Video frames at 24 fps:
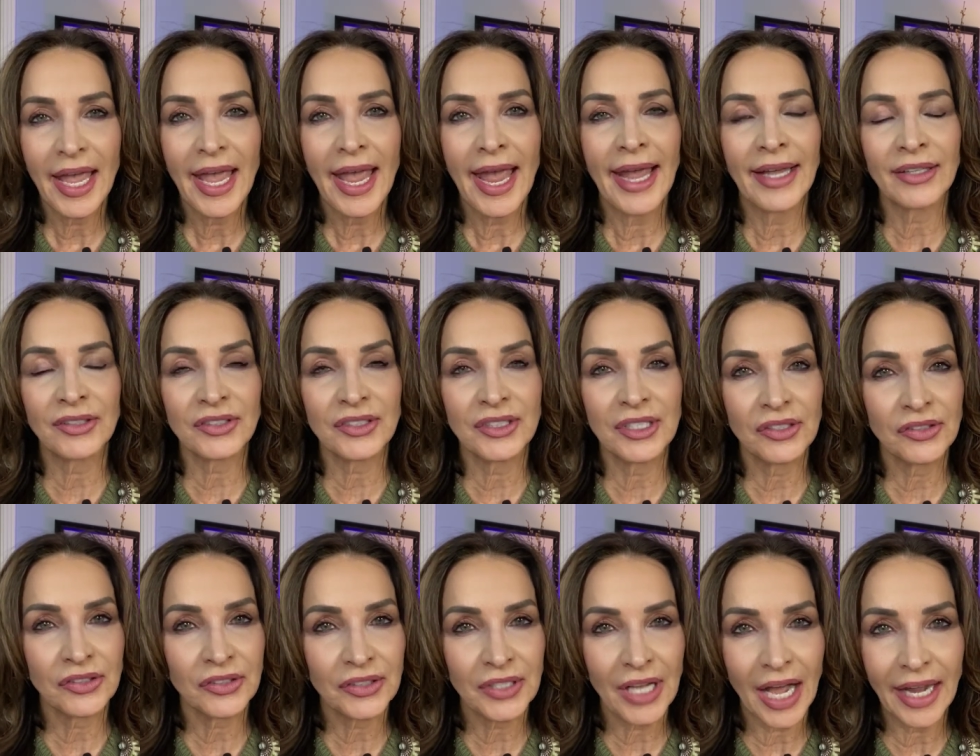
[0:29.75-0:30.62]
has
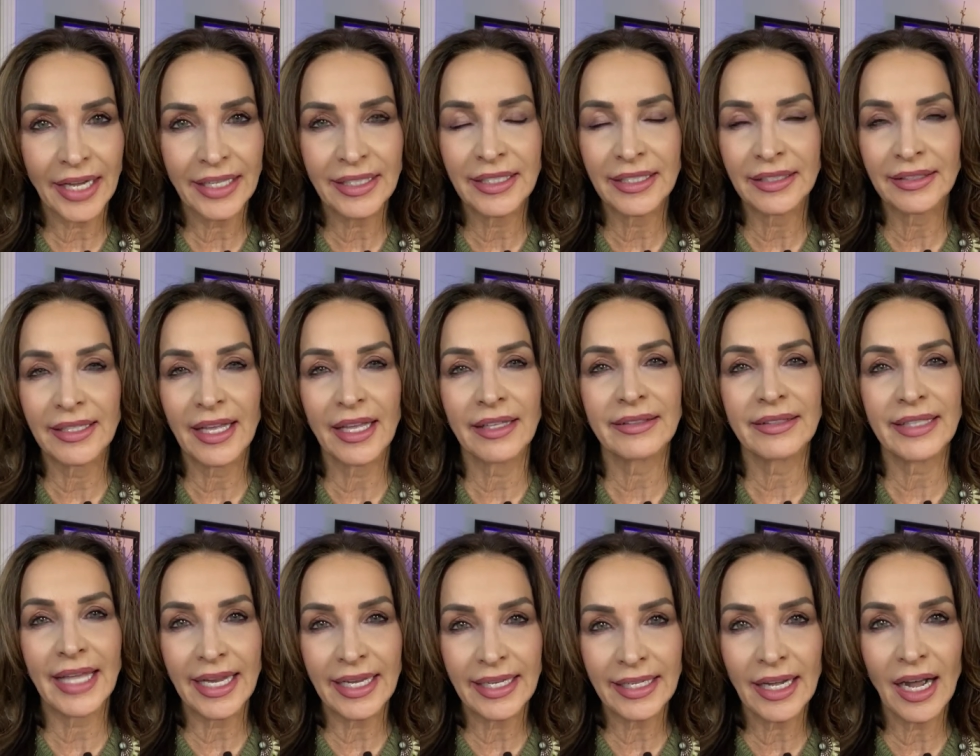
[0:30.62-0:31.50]
decided that
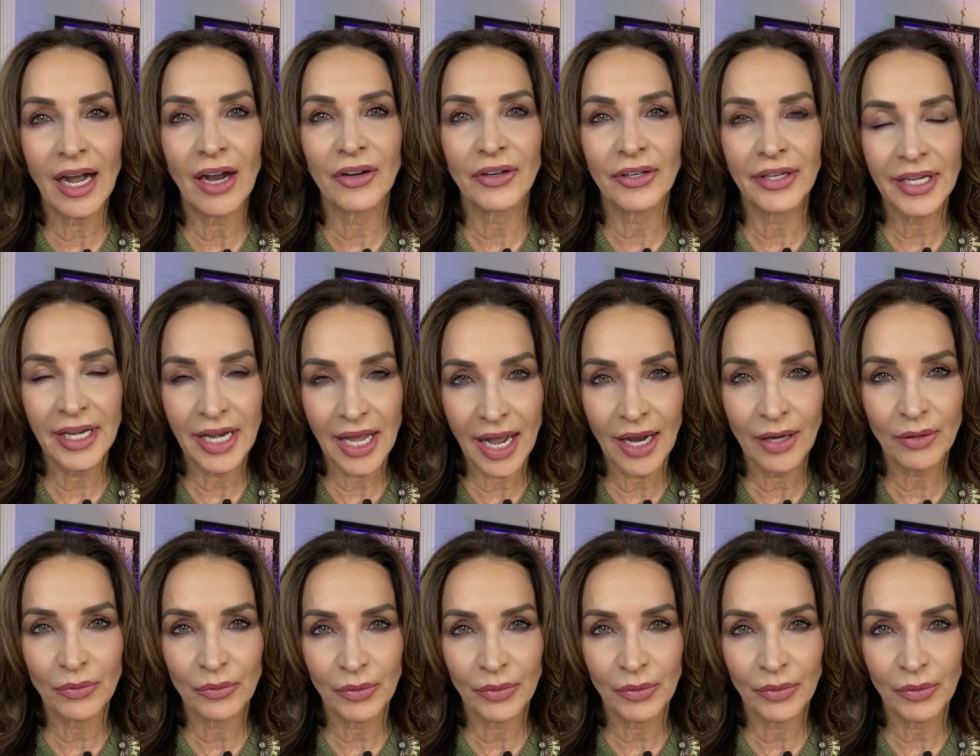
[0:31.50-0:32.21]
they are not